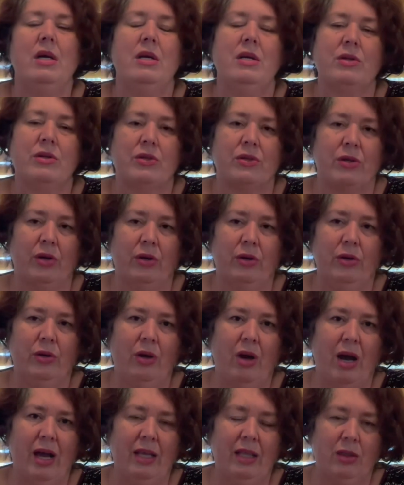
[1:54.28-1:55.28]
So
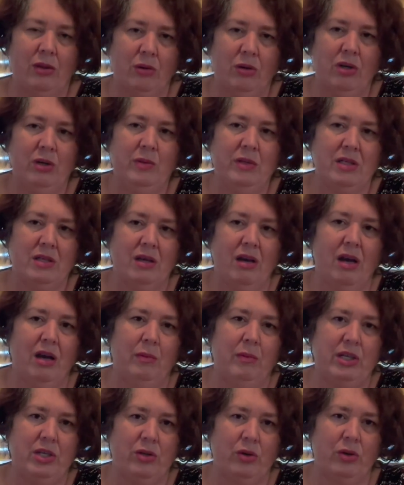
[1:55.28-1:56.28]
I thought it was time
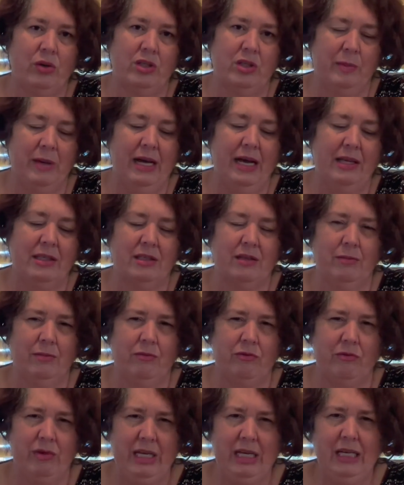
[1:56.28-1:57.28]
we talked about
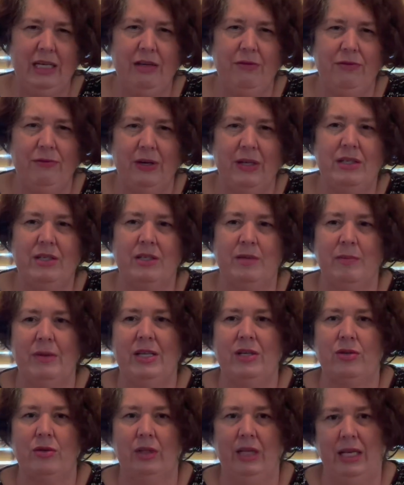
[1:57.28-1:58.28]
some really
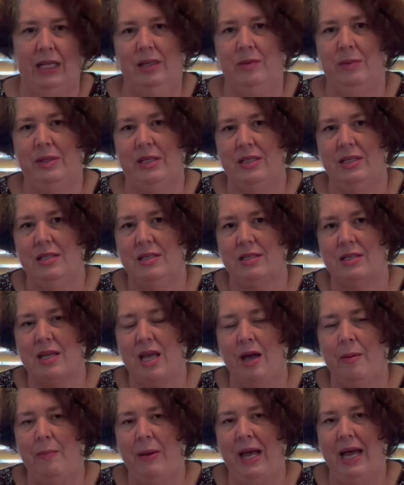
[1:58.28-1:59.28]
fundamental elements
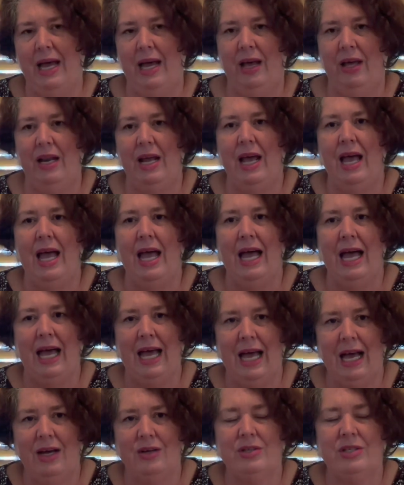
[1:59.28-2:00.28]
about
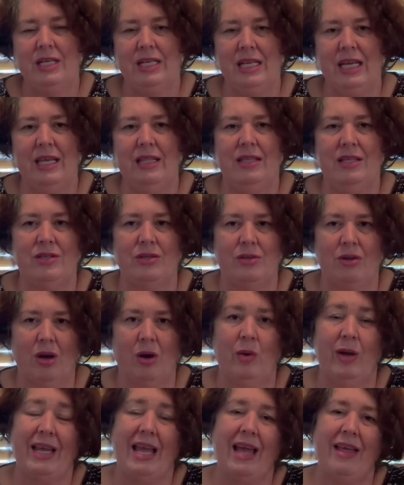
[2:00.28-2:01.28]
how to get this
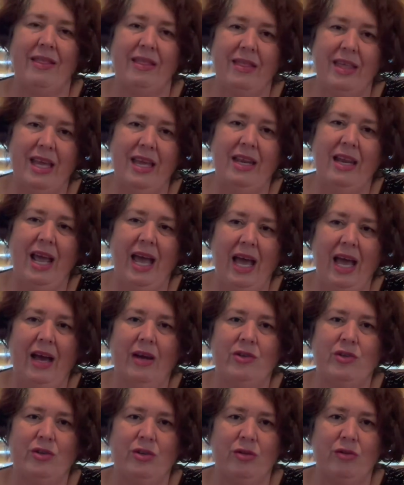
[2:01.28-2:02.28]
going and then how
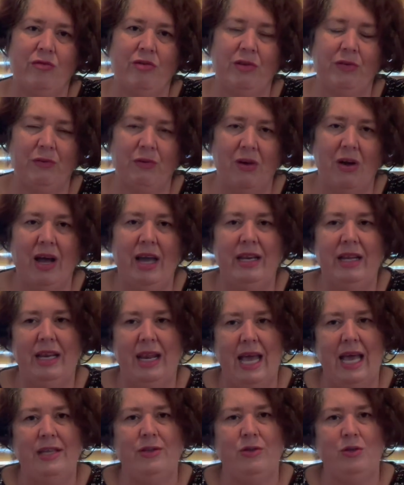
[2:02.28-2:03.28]
to refine it
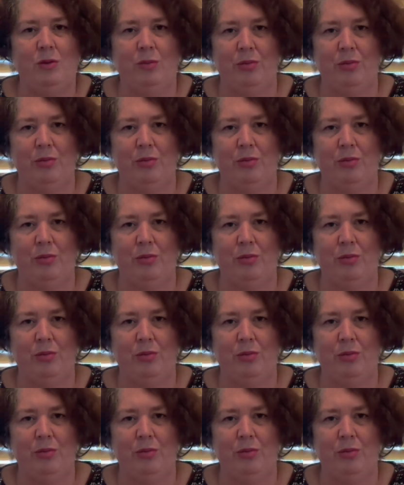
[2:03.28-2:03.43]
as you